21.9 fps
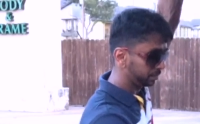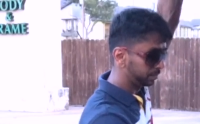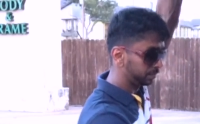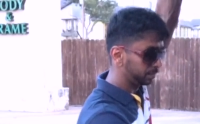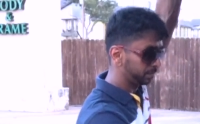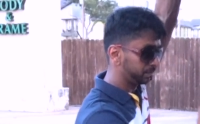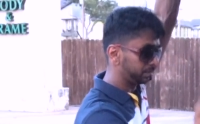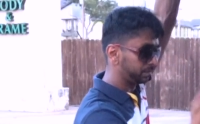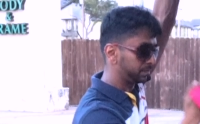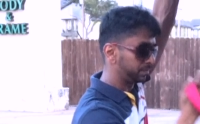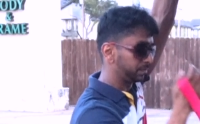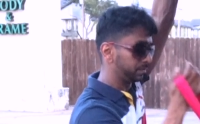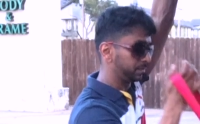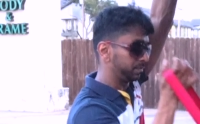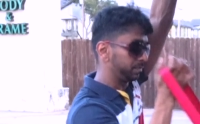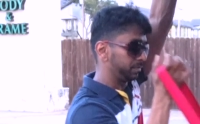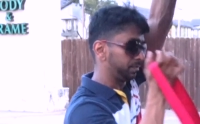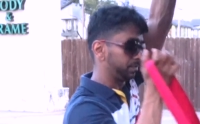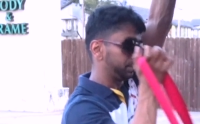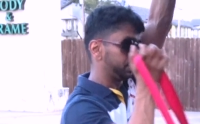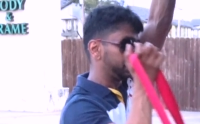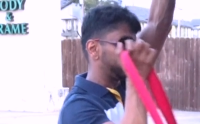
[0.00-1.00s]

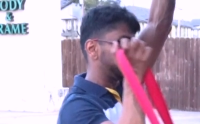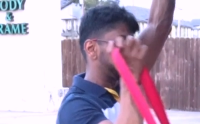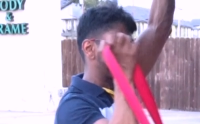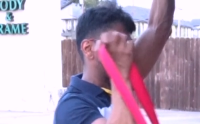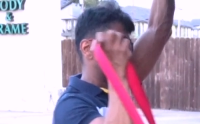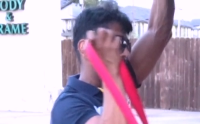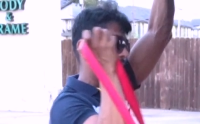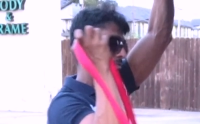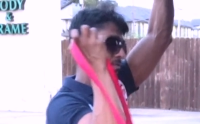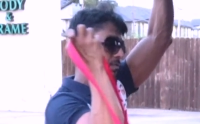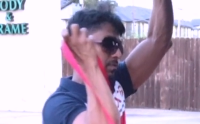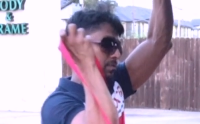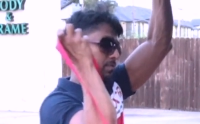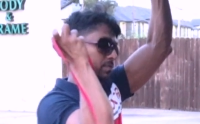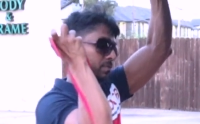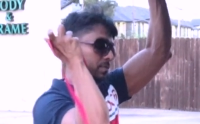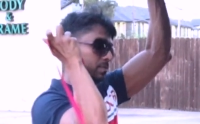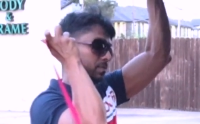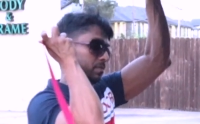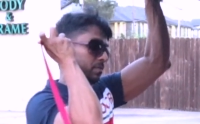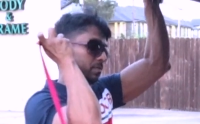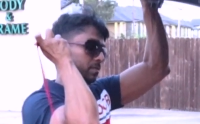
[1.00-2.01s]

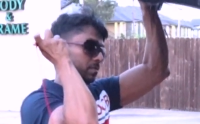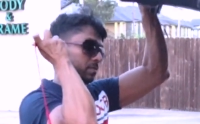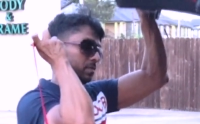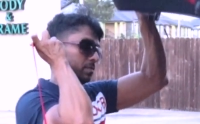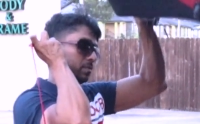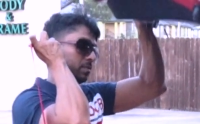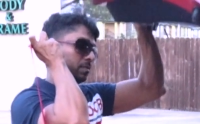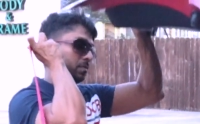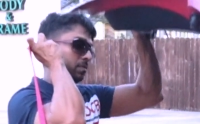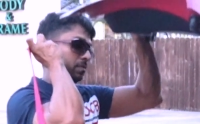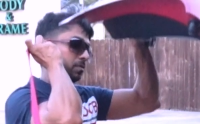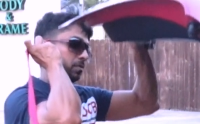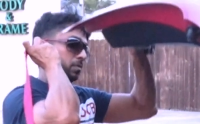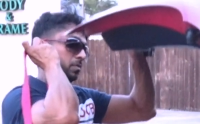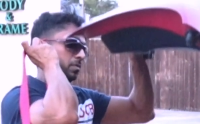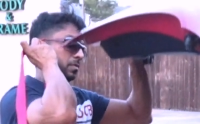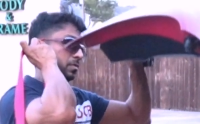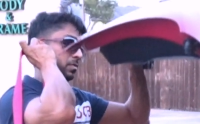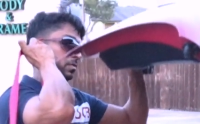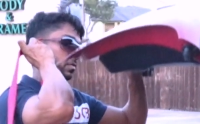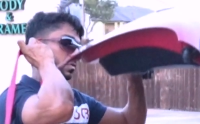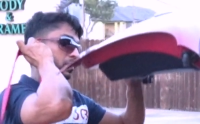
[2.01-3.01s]

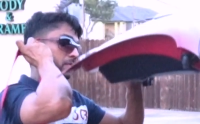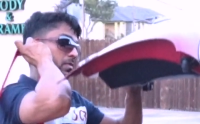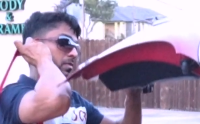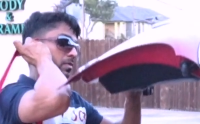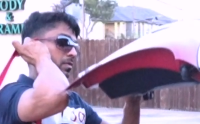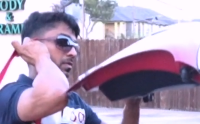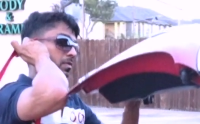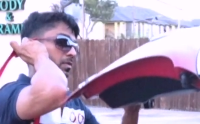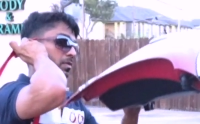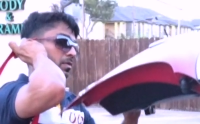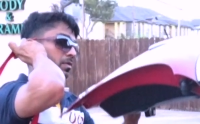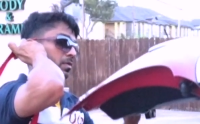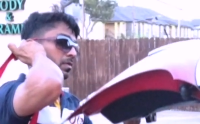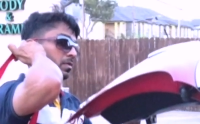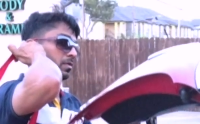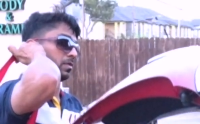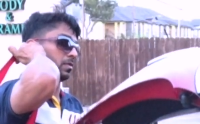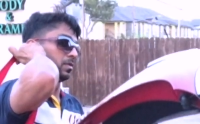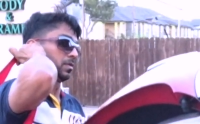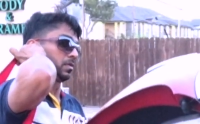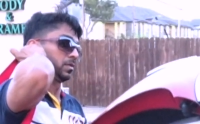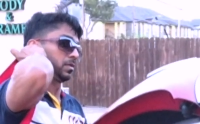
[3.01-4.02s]

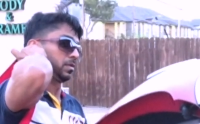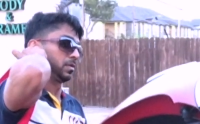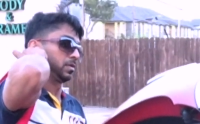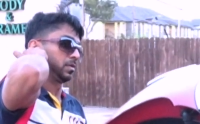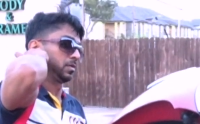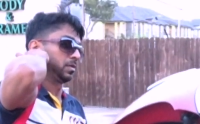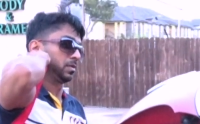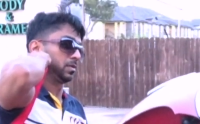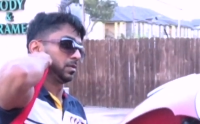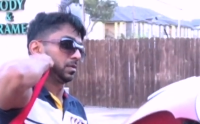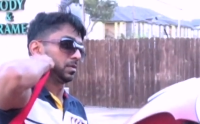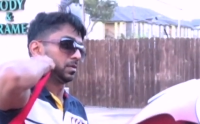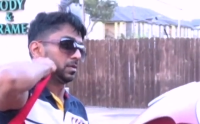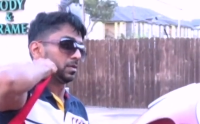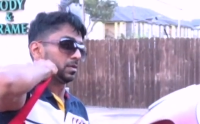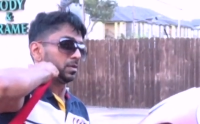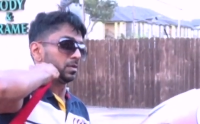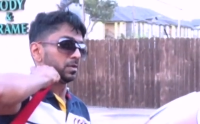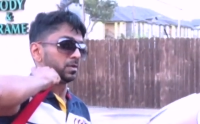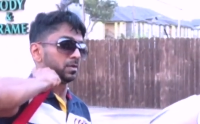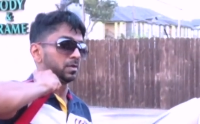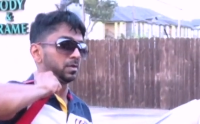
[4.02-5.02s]

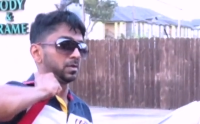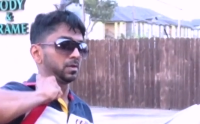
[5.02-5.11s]
No one is speaking in this clip.